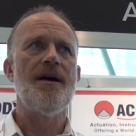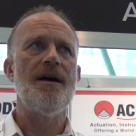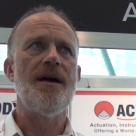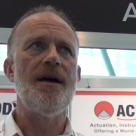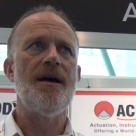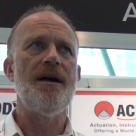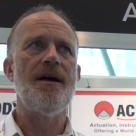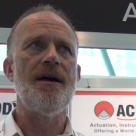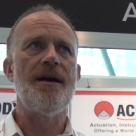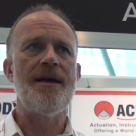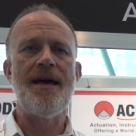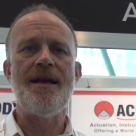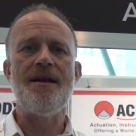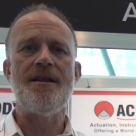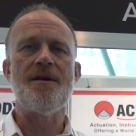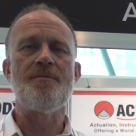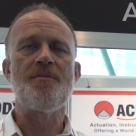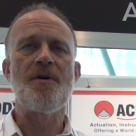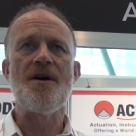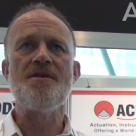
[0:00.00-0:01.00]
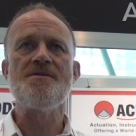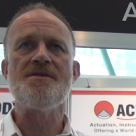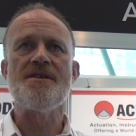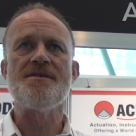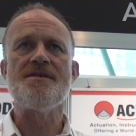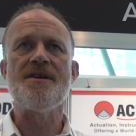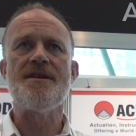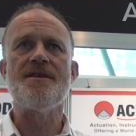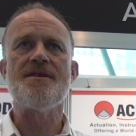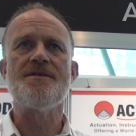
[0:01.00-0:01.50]
uh, again in the
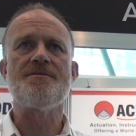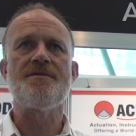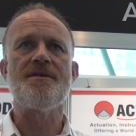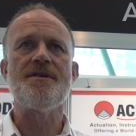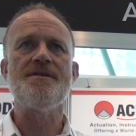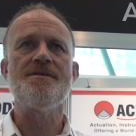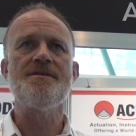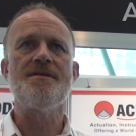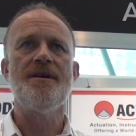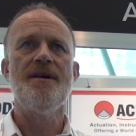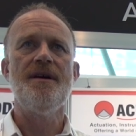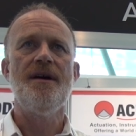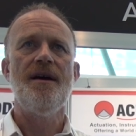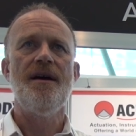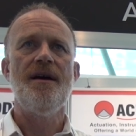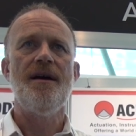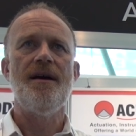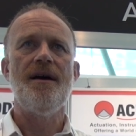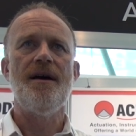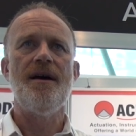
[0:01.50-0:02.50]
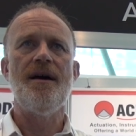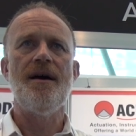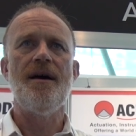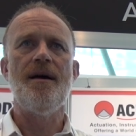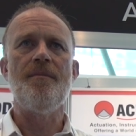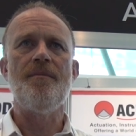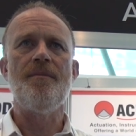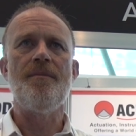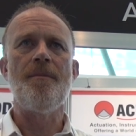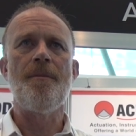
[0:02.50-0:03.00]
process industries,
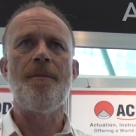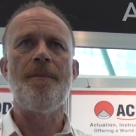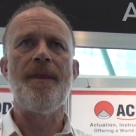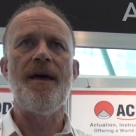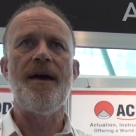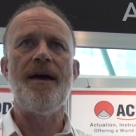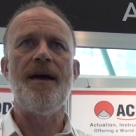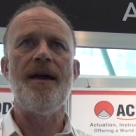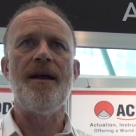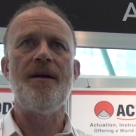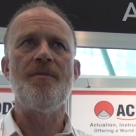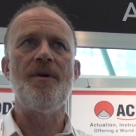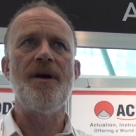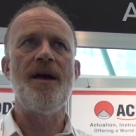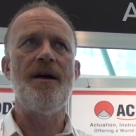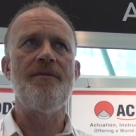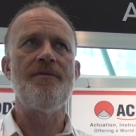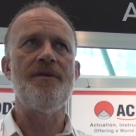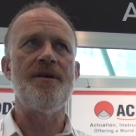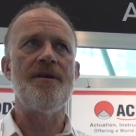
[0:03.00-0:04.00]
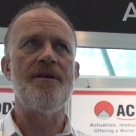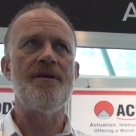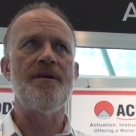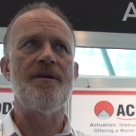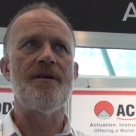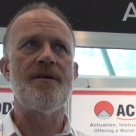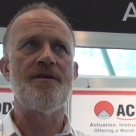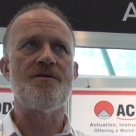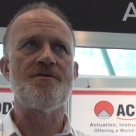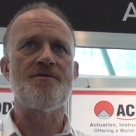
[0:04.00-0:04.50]
um, and we have
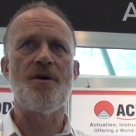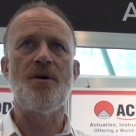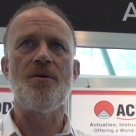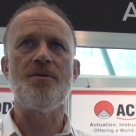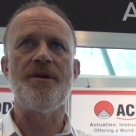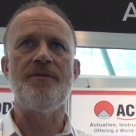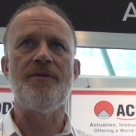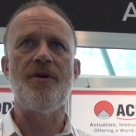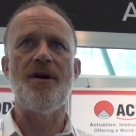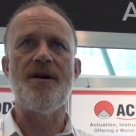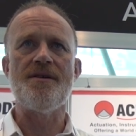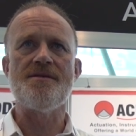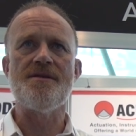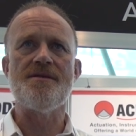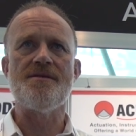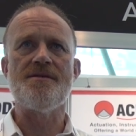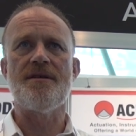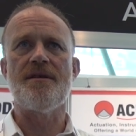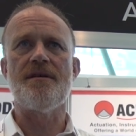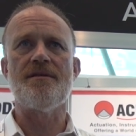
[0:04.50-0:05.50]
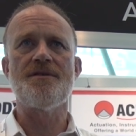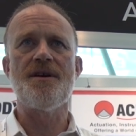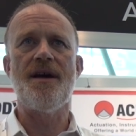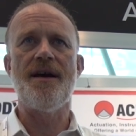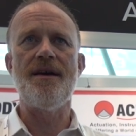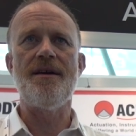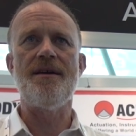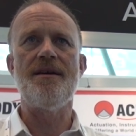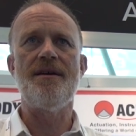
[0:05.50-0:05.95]
the control devices that will take